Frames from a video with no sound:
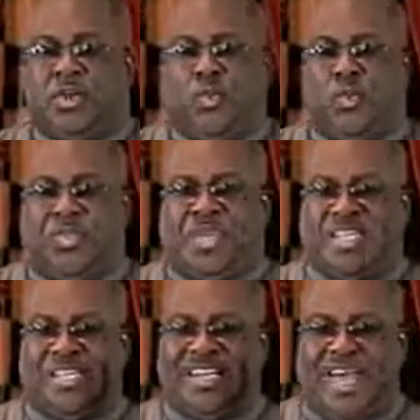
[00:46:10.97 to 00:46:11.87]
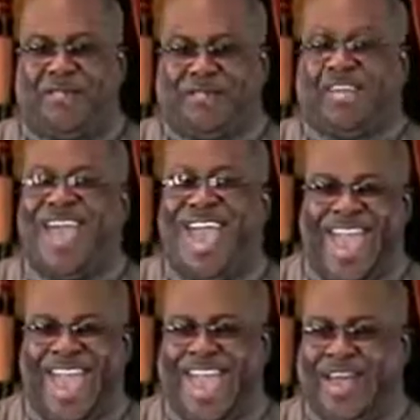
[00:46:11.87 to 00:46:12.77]
with his left
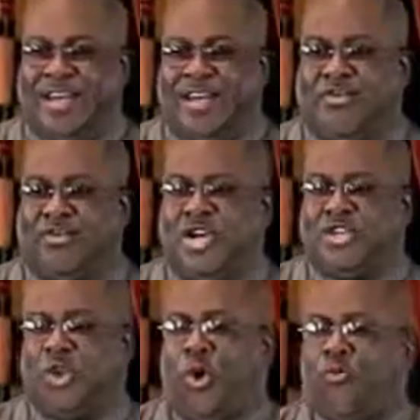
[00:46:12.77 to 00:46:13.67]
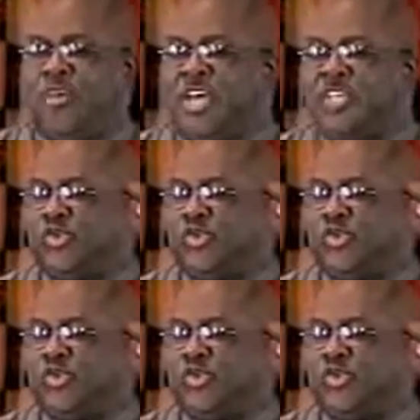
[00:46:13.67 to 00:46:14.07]
hand reach over his